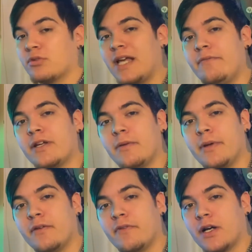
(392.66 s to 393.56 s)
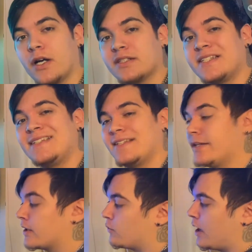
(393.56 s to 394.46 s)
was having a bit of a season
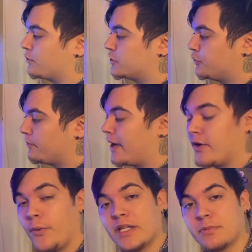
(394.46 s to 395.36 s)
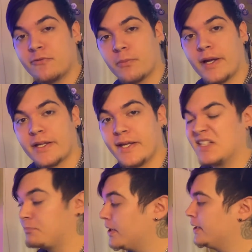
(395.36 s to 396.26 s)
there where I was doing my 808s before my
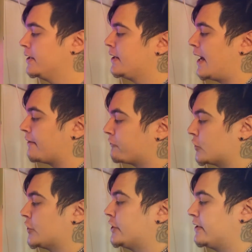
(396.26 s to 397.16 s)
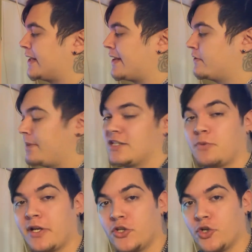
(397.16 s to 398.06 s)
kicks, but I've learned that the best
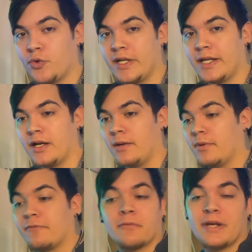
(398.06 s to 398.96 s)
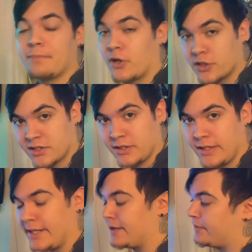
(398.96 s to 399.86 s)
way to do it, for me
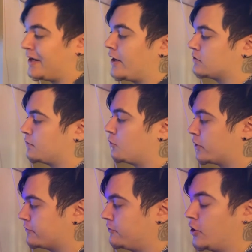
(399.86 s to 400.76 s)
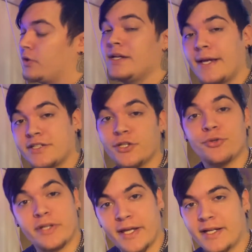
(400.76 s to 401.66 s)
personally, it helps my workflow, is to
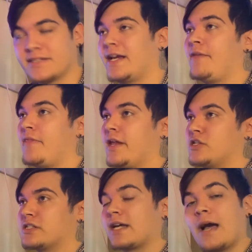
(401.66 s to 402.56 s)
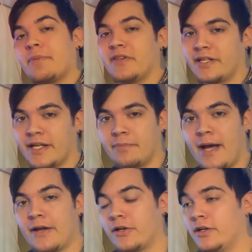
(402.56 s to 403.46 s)
do kicks and then just copy the kick
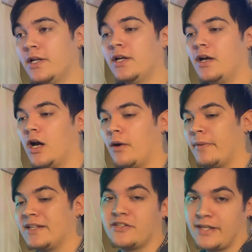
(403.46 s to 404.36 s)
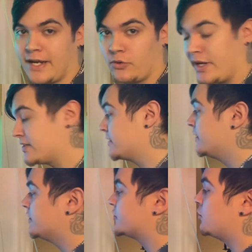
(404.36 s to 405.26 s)
pattern into the 808s.
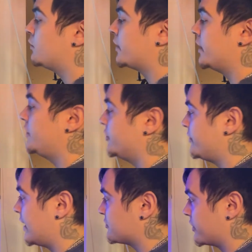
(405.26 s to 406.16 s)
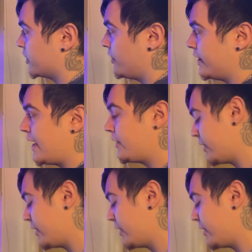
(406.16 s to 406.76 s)
So what we're going to do now is we're going to go ahead and add